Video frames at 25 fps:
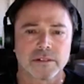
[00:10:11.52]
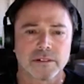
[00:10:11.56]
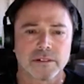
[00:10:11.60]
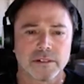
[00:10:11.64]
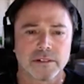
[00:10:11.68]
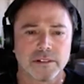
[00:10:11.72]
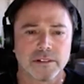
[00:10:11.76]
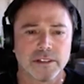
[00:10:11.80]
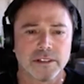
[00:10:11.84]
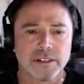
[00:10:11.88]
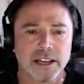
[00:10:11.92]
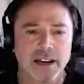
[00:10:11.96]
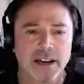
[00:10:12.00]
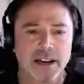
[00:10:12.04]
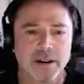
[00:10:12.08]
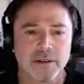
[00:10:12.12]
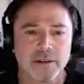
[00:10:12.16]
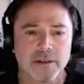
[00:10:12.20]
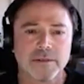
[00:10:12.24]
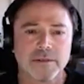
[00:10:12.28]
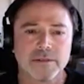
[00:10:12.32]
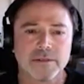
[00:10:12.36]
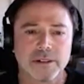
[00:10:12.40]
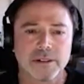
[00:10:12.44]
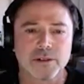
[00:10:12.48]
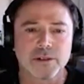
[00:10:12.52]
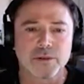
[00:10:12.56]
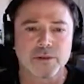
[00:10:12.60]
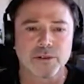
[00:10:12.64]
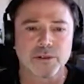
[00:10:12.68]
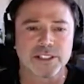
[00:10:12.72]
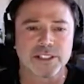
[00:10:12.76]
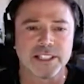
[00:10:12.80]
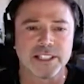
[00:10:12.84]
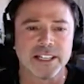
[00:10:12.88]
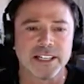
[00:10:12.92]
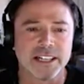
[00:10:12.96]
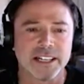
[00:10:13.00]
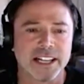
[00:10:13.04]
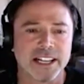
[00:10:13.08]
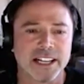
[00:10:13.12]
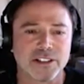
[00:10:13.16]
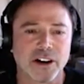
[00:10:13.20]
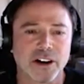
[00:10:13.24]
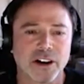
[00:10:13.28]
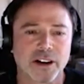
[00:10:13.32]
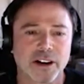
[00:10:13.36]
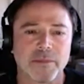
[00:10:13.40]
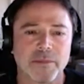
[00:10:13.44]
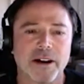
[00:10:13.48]
Yeah. Christine and I
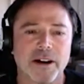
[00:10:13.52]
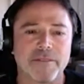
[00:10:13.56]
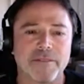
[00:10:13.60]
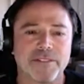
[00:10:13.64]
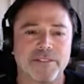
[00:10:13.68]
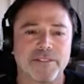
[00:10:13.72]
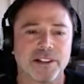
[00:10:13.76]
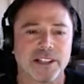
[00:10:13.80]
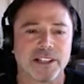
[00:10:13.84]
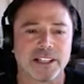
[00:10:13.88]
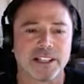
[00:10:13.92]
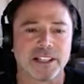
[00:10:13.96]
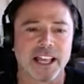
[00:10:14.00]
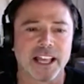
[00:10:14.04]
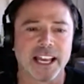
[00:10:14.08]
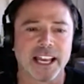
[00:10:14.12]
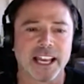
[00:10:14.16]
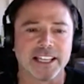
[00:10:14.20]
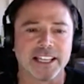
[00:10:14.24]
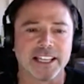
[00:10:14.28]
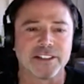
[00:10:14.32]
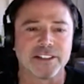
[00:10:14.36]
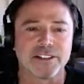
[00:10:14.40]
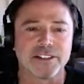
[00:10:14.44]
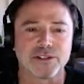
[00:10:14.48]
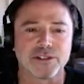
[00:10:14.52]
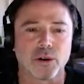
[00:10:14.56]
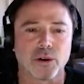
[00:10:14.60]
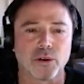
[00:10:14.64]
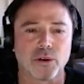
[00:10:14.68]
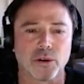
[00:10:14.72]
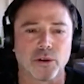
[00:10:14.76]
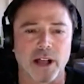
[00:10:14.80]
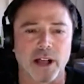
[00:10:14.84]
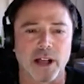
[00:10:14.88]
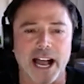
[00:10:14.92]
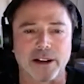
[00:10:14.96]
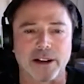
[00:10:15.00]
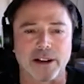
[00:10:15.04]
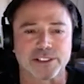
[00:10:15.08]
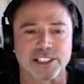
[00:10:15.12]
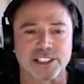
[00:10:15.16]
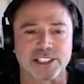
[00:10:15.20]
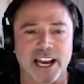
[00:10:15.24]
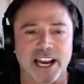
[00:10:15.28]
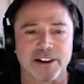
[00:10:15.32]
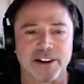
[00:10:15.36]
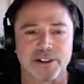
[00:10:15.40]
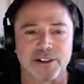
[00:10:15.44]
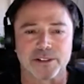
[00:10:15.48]
talk about feeling like total
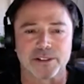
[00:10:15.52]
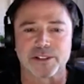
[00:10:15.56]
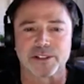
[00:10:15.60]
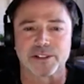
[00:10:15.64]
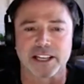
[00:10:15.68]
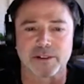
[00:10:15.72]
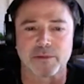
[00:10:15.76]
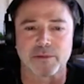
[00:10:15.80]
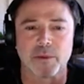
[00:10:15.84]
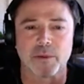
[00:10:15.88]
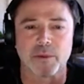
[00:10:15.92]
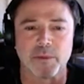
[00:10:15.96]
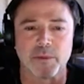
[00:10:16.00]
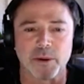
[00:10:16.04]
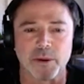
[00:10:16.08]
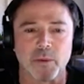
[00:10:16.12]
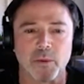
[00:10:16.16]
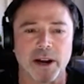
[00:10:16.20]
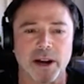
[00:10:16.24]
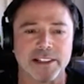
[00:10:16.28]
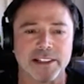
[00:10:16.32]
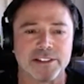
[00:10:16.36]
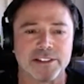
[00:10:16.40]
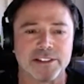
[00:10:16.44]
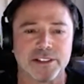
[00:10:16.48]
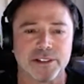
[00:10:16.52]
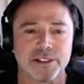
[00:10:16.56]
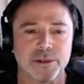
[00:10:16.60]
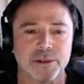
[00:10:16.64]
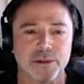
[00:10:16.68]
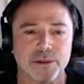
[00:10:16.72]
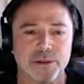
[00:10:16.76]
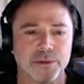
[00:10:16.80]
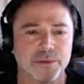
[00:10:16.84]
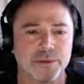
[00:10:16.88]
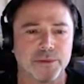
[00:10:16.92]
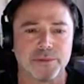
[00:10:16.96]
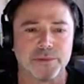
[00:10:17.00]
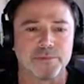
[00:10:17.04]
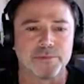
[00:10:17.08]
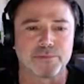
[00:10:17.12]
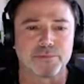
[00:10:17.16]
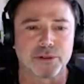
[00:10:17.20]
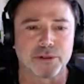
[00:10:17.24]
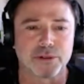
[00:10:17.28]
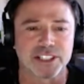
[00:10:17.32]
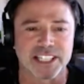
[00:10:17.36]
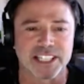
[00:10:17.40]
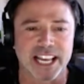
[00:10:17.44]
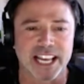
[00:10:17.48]
outsiders, like when we went to
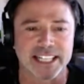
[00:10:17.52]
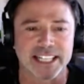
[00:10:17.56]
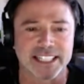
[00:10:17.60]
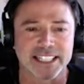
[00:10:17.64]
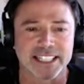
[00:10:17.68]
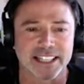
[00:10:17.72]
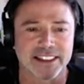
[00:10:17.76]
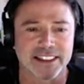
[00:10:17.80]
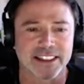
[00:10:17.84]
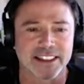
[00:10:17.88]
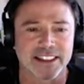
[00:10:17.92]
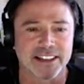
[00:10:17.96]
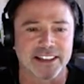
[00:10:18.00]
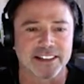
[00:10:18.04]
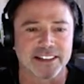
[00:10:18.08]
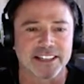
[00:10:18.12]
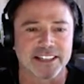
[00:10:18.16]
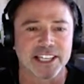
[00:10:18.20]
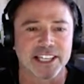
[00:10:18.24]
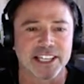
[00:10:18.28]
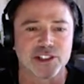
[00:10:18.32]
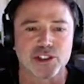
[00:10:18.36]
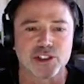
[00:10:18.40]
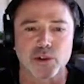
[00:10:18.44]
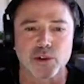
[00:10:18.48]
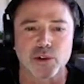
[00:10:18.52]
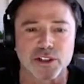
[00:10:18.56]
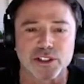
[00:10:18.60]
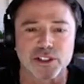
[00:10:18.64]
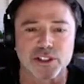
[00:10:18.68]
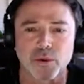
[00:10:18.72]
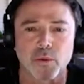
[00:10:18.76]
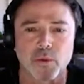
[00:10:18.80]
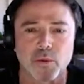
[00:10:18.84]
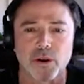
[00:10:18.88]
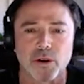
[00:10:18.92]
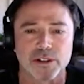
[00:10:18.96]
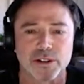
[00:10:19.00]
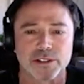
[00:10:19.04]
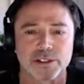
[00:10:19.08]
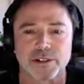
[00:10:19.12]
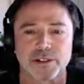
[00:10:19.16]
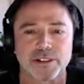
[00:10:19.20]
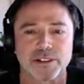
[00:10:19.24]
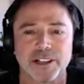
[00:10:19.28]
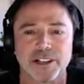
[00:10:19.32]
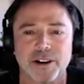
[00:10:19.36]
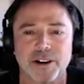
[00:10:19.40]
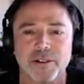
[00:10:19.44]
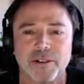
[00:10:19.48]
present at the Kids' Choice Awards,
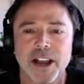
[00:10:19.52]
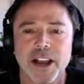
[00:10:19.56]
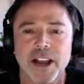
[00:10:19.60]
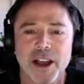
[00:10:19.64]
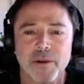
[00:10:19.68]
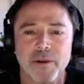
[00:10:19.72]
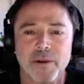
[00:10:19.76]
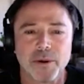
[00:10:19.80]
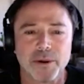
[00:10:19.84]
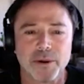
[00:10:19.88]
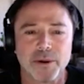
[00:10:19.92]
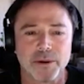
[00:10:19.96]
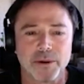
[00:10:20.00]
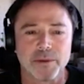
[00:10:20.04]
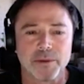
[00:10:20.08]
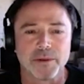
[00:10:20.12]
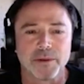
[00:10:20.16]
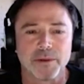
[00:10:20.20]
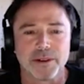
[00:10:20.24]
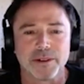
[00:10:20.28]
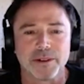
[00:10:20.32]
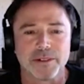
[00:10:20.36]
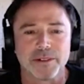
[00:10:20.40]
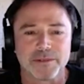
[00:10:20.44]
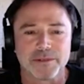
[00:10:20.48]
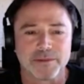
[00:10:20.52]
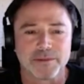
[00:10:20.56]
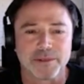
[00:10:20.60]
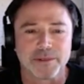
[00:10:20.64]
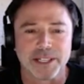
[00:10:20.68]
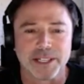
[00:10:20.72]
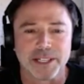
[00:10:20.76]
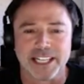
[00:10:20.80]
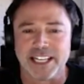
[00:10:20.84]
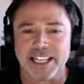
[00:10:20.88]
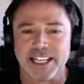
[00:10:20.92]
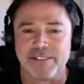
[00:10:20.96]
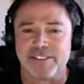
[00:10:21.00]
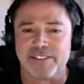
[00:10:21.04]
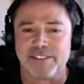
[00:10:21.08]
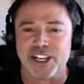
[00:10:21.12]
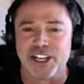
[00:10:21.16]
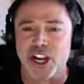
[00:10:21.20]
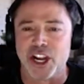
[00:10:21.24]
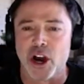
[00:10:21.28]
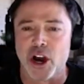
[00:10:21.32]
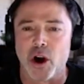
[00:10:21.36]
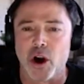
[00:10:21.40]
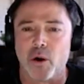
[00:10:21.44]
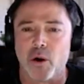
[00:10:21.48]
or, we didn't even
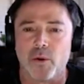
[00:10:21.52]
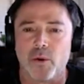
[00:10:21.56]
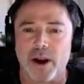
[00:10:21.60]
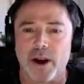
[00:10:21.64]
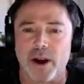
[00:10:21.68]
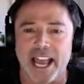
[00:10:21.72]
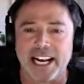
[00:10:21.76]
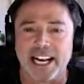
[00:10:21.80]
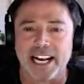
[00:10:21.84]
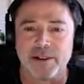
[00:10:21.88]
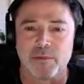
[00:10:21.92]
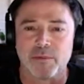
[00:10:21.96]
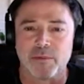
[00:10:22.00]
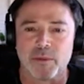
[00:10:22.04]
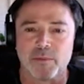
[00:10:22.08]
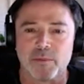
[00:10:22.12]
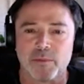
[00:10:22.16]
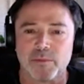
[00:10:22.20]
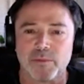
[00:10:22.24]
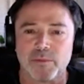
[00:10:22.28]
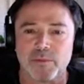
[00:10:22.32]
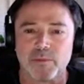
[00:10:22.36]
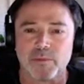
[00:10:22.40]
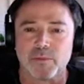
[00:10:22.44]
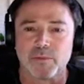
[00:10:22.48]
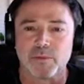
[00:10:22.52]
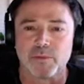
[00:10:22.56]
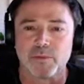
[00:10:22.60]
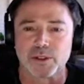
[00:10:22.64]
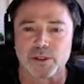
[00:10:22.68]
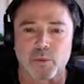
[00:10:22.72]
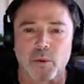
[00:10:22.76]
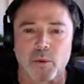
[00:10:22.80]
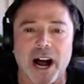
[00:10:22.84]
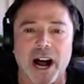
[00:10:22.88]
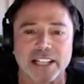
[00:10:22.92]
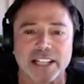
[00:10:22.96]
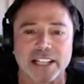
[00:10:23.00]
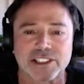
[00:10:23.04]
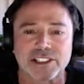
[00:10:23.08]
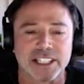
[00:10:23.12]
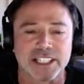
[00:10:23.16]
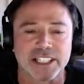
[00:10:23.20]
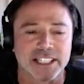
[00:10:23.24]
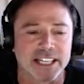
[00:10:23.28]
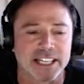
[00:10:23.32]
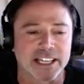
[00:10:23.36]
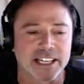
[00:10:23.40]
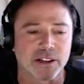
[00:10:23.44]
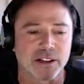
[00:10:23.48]
know anyone was
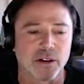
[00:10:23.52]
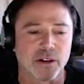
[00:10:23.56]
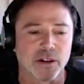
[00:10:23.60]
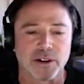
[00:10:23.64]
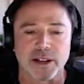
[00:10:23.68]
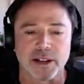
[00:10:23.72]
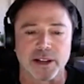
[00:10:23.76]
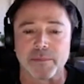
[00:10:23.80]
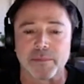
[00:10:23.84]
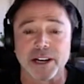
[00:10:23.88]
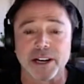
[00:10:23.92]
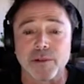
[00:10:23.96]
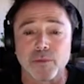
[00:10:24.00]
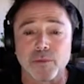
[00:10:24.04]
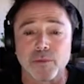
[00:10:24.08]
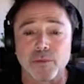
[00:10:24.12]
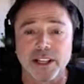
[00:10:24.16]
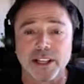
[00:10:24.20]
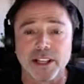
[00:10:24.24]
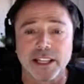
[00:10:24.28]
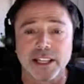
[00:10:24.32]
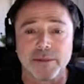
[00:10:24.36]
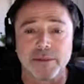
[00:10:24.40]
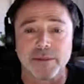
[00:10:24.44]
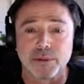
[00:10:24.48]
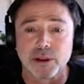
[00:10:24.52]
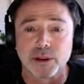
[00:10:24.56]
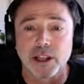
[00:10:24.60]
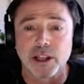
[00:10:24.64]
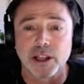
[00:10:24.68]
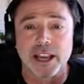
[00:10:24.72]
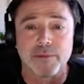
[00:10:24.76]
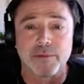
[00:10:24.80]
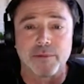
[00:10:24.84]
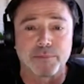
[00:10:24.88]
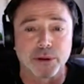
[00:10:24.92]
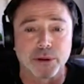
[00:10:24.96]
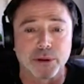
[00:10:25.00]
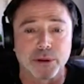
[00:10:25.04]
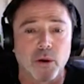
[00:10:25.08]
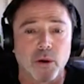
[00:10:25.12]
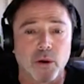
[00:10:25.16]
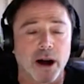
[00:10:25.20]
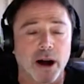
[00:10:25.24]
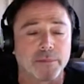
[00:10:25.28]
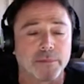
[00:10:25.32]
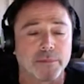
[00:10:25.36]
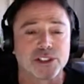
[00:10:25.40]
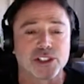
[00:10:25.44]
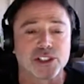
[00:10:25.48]
watching Nickelodeon, but it really blew
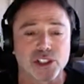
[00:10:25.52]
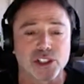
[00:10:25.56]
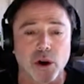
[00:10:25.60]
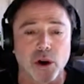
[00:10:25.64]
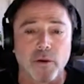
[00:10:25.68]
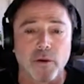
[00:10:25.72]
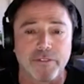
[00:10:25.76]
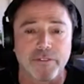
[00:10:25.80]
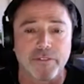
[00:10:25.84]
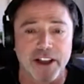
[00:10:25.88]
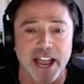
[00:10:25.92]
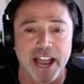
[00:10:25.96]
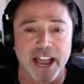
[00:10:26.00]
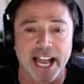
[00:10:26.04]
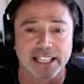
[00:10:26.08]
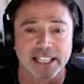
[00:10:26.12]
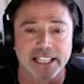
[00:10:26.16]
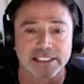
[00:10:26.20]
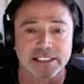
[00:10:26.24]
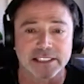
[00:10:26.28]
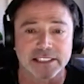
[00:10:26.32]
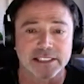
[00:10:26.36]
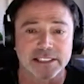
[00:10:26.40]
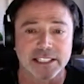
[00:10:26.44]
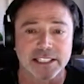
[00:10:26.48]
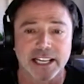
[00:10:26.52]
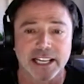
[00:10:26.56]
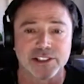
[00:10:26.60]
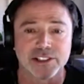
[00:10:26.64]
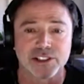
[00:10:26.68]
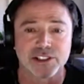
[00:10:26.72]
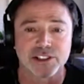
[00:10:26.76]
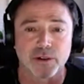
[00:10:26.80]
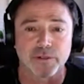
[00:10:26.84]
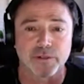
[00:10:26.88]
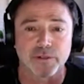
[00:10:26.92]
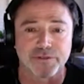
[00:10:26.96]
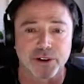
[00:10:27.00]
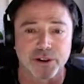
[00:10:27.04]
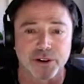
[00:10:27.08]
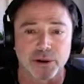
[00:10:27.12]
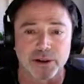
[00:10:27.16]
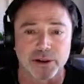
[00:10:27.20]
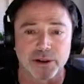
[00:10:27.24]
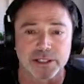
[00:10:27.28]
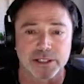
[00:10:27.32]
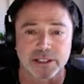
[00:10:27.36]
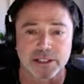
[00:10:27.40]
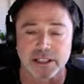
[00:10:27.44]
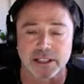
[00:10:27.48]
up so fast and so
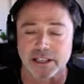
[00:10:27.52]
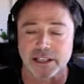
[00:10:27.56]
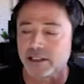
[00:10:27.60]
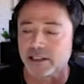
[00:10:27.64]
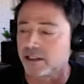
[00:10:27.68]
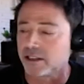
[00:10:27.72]
furiously.